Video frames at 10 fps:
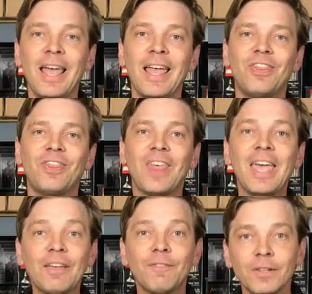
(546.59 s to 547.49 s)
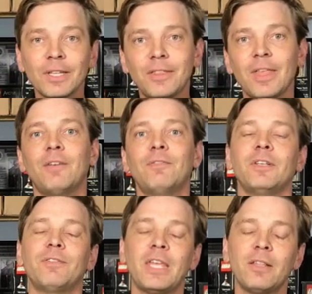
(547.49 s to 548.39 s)
And thankfully
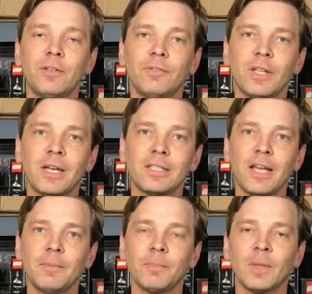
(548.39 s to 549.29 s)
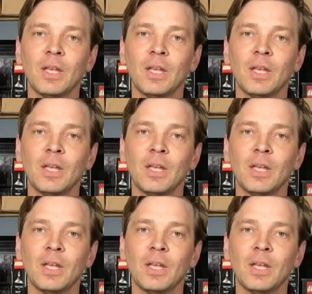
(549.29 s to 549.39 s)
for that set,